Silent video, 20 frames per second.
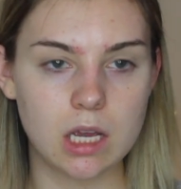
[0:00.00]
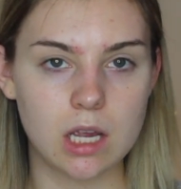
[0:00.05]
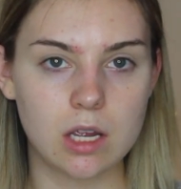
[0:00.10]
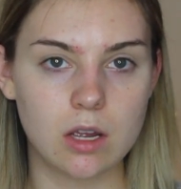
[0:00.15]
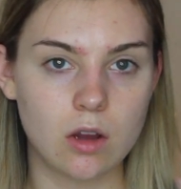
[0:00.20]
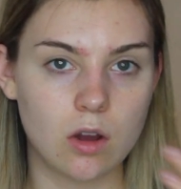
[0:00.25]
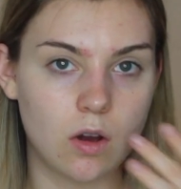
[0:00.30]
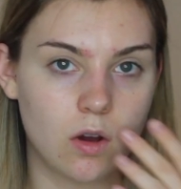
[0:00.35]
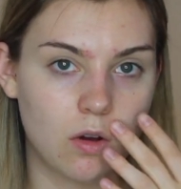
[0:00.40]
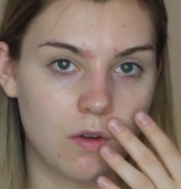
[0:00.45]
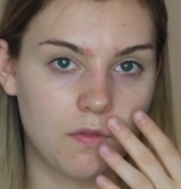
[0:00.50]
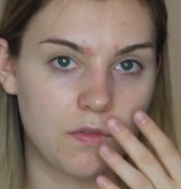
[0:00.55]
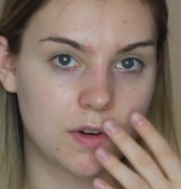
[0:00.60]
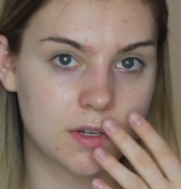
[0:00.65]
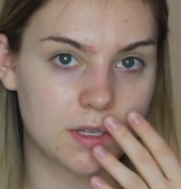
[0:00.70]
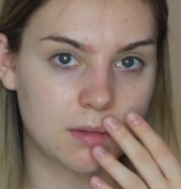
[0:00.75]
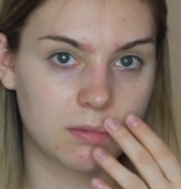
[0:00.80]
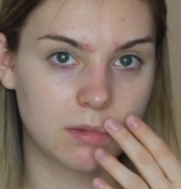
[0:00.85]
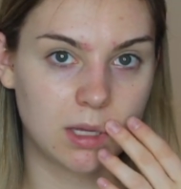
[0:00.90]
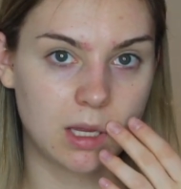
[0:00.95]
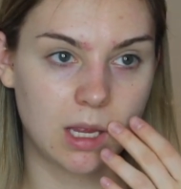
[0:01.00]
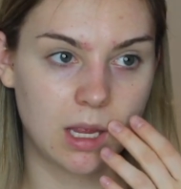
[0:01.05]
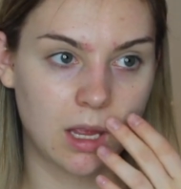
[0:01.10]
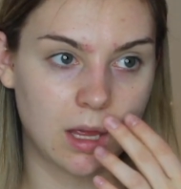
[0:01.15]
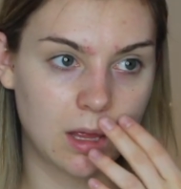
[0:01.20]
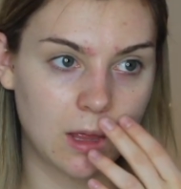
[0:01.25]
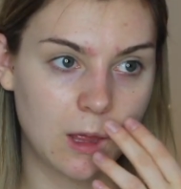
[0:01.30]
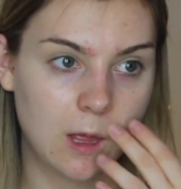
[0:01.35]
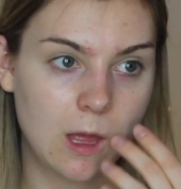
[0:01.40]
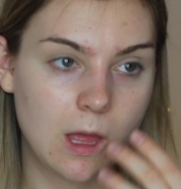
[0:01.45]
I go for
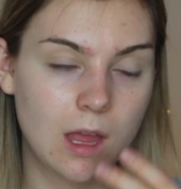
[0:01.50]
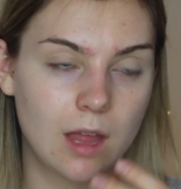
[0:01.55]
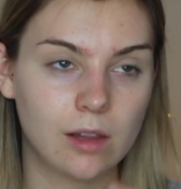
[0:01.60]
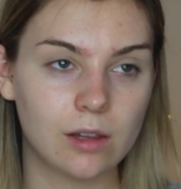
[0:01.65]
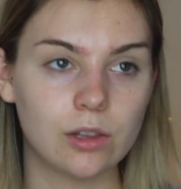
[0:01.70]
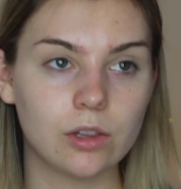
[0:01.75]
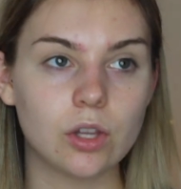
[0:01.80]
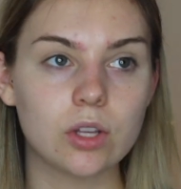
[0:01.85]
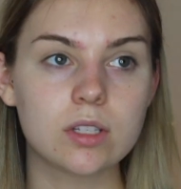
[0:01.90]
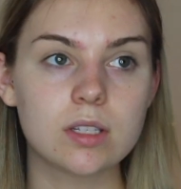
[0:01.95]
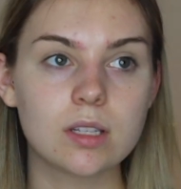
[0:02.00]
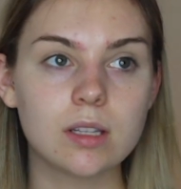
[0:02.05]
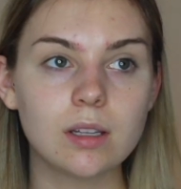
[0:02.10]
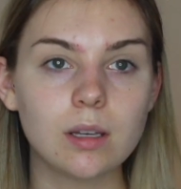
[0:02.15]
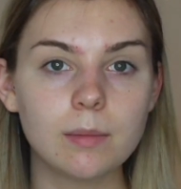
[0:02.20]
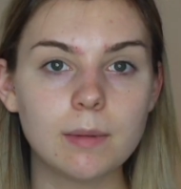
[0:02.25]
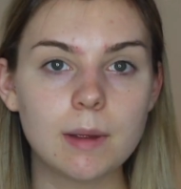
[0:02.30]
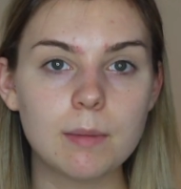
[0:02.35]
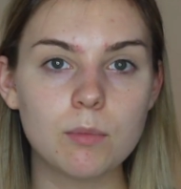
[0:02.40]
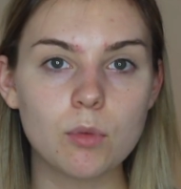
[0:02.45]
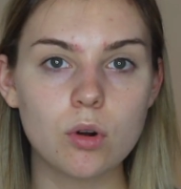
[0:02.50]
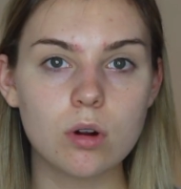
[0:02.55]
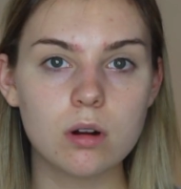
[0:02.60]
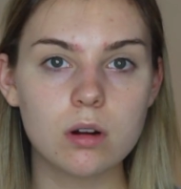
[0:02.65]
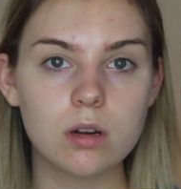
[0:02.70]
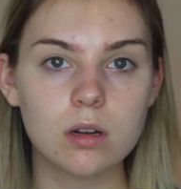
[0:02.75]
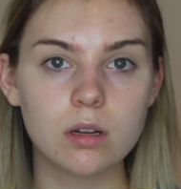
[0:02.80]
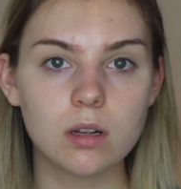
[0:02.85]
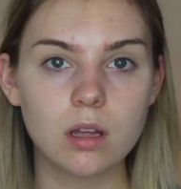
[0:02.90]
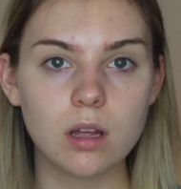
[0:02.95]
something looks a little bit
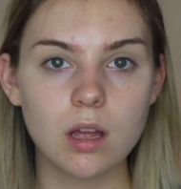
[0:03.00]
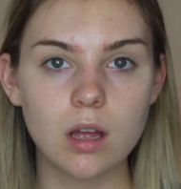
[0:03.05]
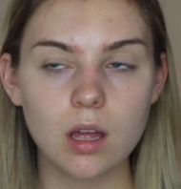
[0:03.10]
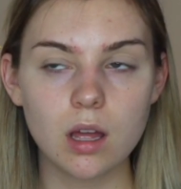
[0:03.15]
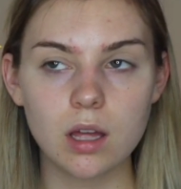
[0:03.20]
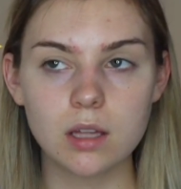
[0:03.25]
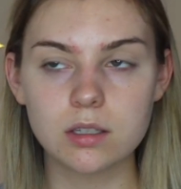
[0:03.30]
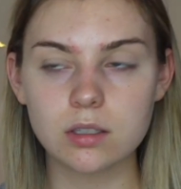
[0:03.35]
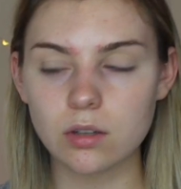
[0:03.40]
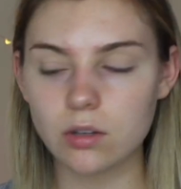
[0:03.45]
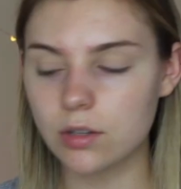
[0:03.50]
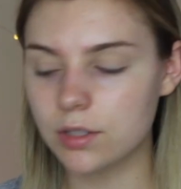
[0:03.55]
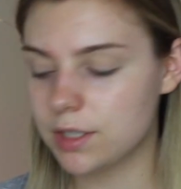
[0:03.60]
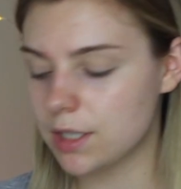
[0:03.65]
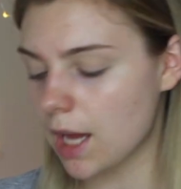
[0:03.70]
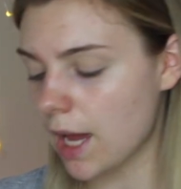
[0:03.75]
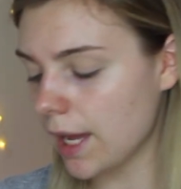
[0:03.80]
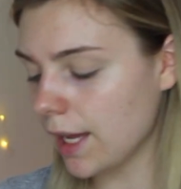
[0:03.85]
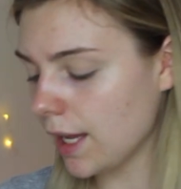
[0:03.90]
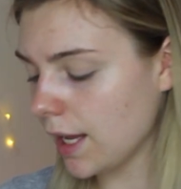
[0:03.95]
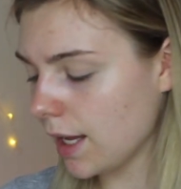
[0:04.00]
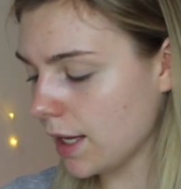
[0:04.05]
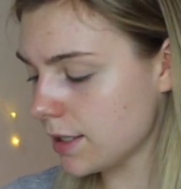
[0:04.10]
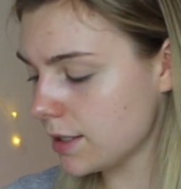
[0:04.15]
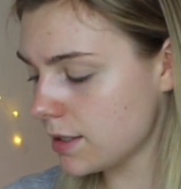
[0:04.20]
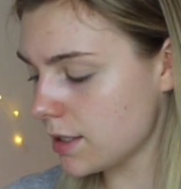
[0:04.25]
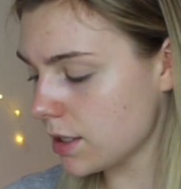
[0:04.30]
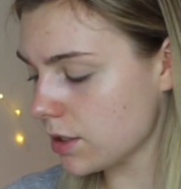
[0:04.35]
more adult, I guess.